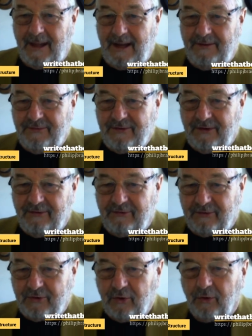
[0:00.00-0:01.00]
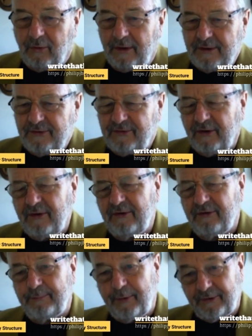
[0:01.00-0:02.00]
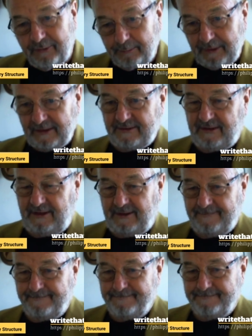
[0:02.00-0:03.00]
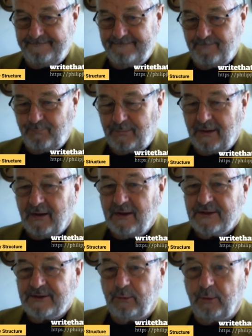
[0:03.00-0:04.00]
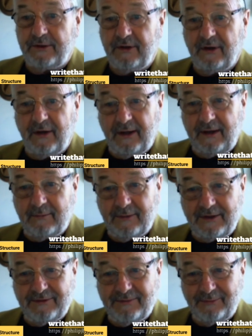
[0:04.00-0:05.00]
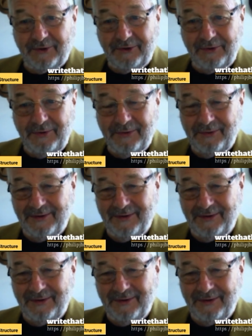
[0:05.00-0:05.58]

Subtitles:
And so there's a call, and so there's possibility. So what can Liam Neeson do?